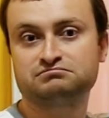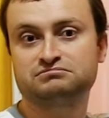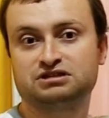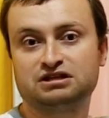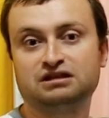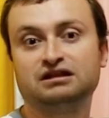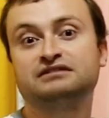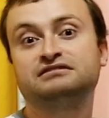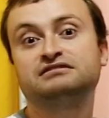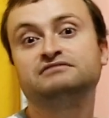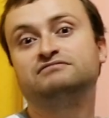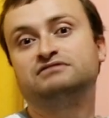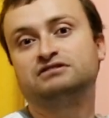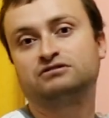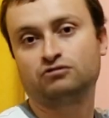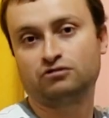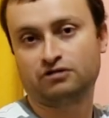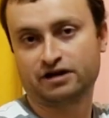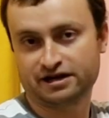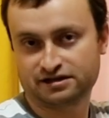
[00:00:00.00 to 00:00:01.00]
relatively
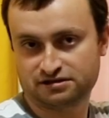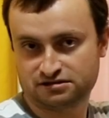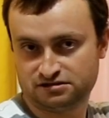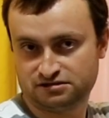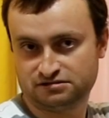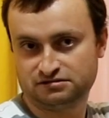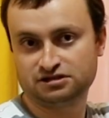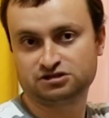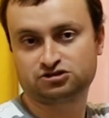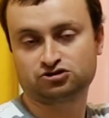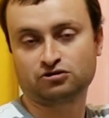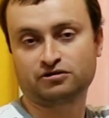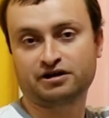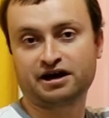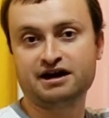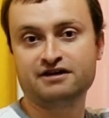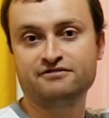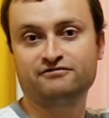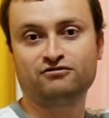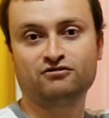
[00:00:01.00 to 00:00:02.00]
correctly. It's
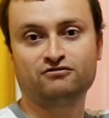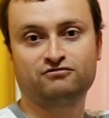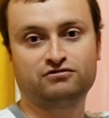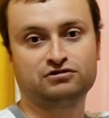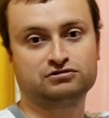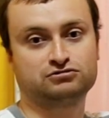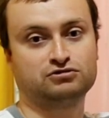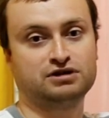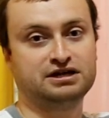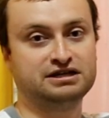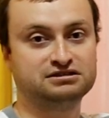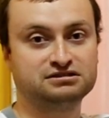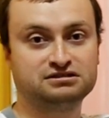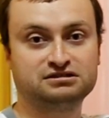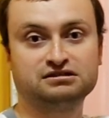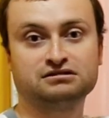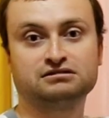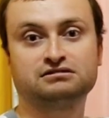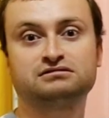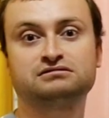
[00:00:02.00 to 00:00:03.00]
okay for photo
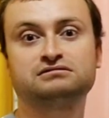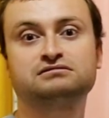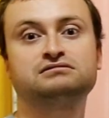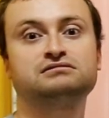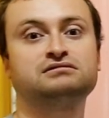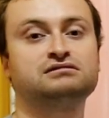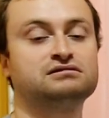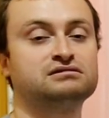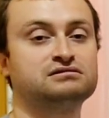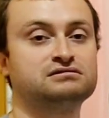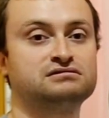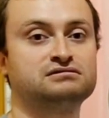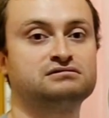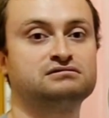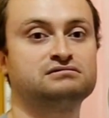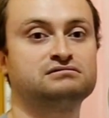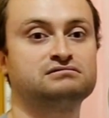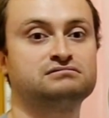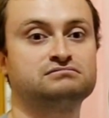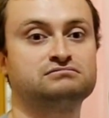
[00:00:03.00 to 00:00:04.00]
editing,
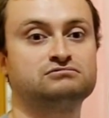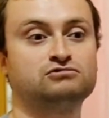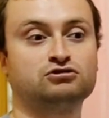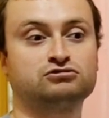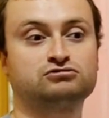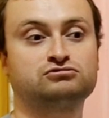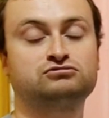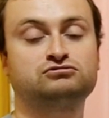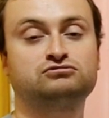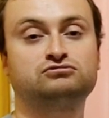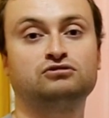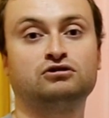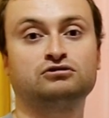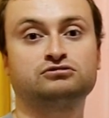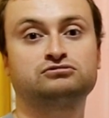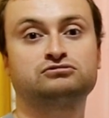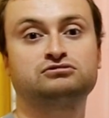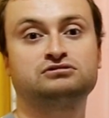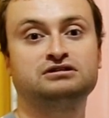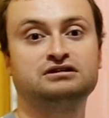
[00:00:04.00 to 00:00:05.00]

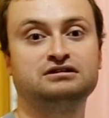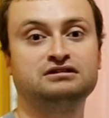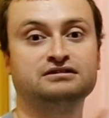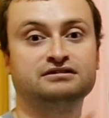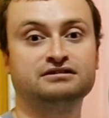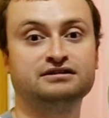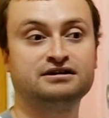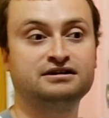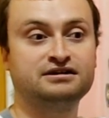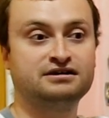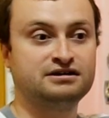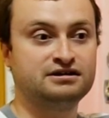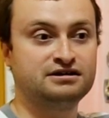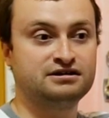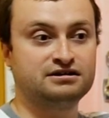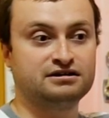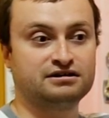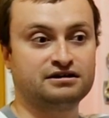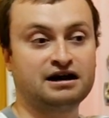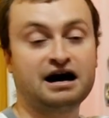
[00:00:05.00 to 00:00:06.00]
not really
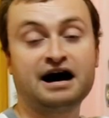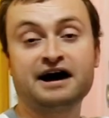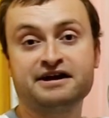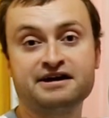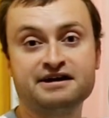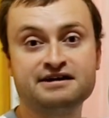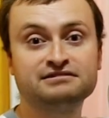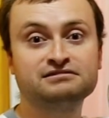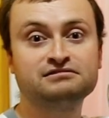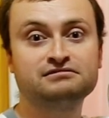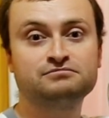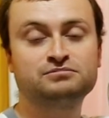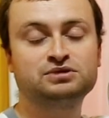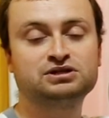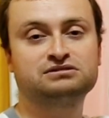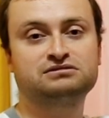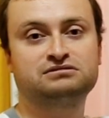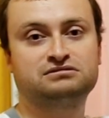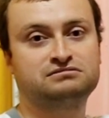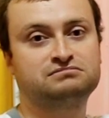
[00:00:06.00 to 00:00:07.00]
high-end,
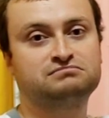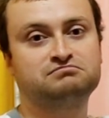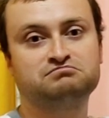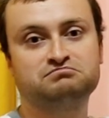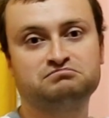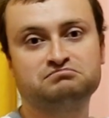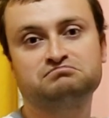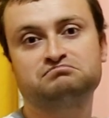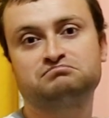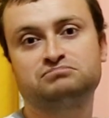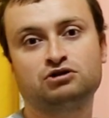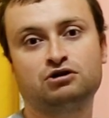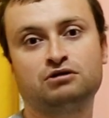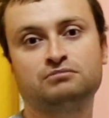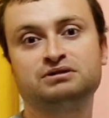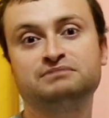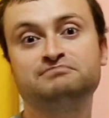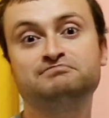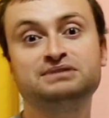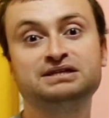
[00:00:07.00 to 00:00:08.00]
but
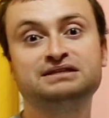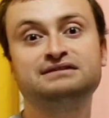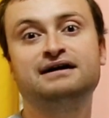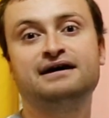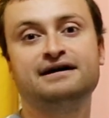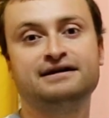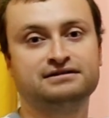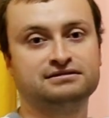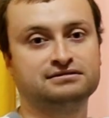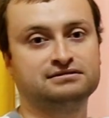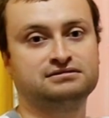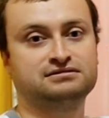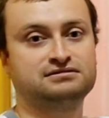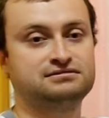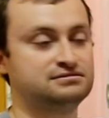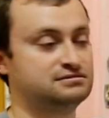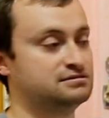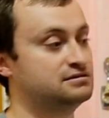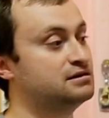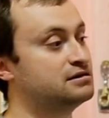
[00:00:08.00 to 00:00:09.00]
probably mid-end
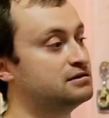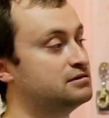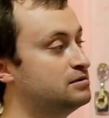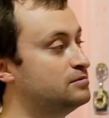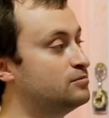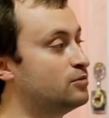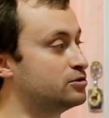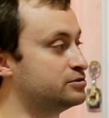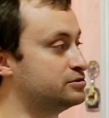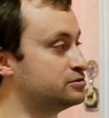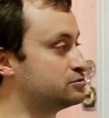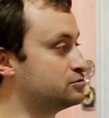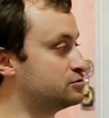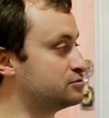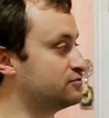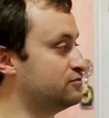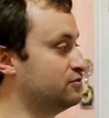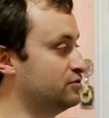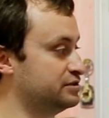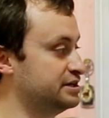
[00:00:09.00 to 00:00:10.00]

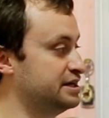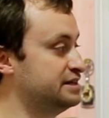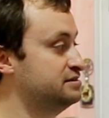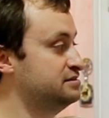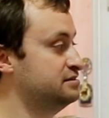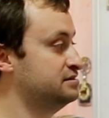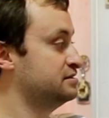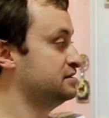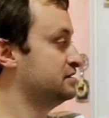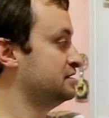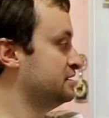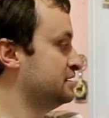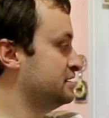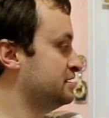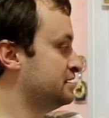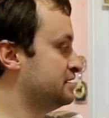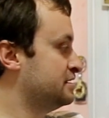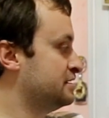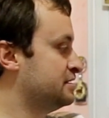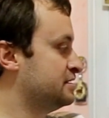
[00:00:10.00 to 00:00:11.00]
monitor for that.
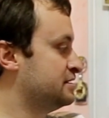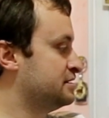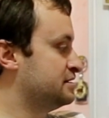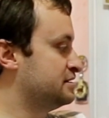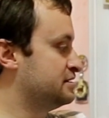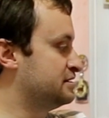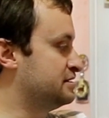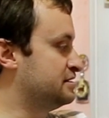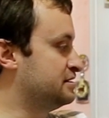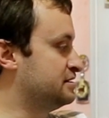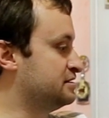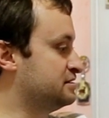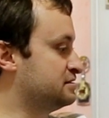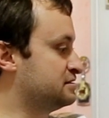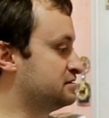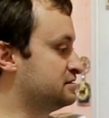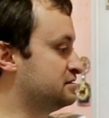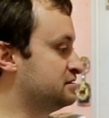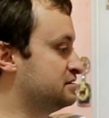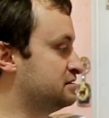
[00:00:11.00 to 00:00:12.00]

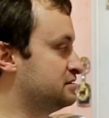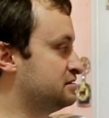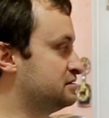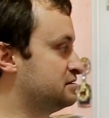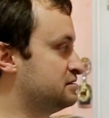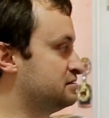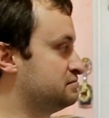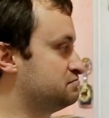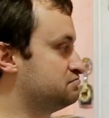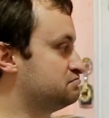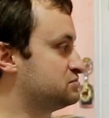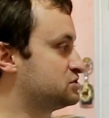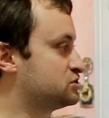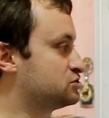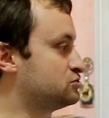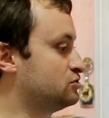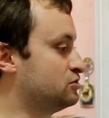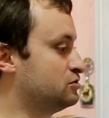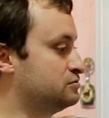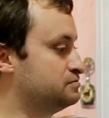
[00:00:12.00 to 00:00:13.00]
And
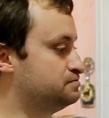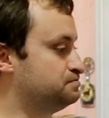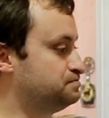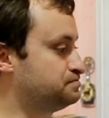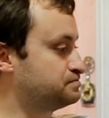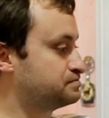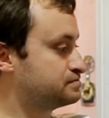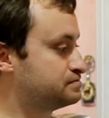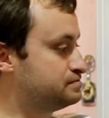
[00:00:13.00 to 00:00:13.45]
so